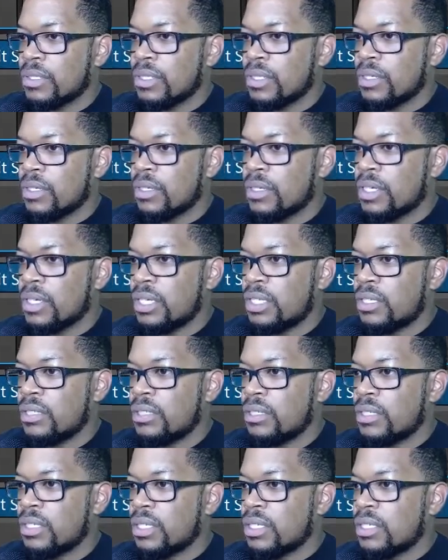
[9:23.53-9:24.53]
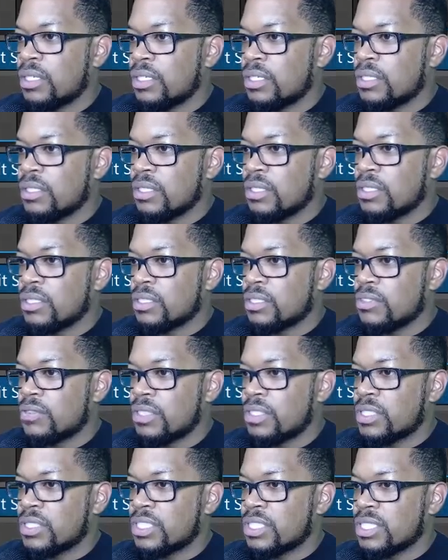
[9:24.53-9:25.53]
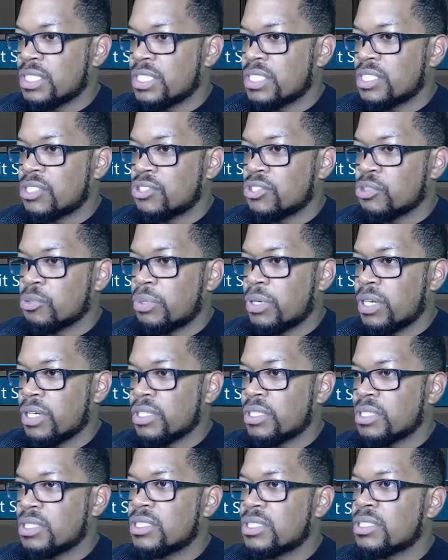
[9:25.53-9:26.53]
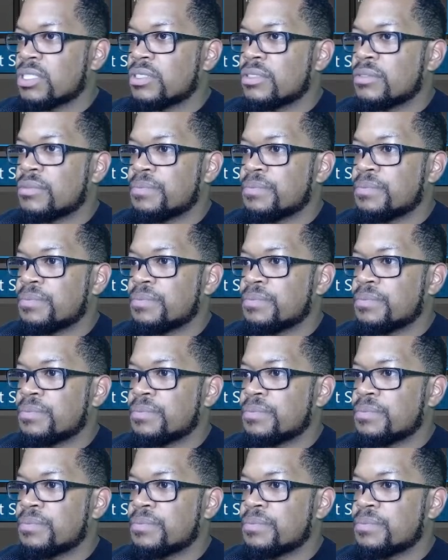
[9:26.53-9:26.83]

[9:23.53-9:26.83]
All right. Now let's fix this center part.